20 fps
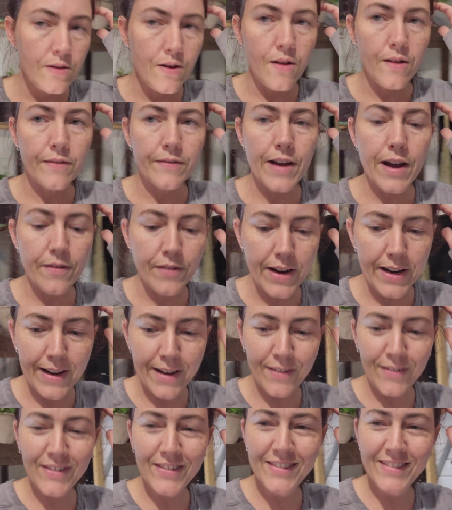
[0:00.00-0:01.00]
That's all I've got right
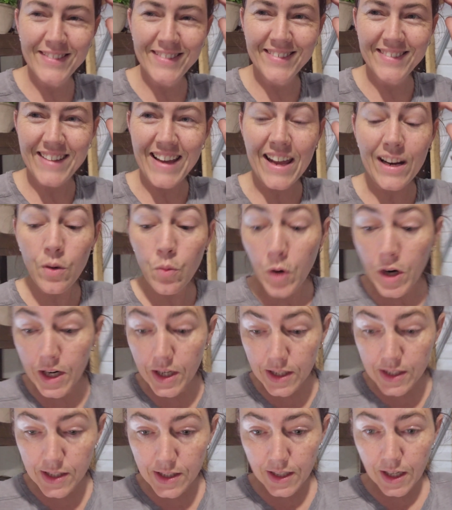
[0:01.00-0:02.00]
now. And it
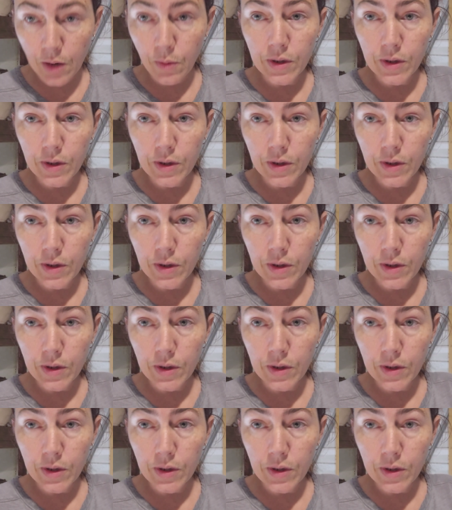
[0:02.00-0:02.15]
works.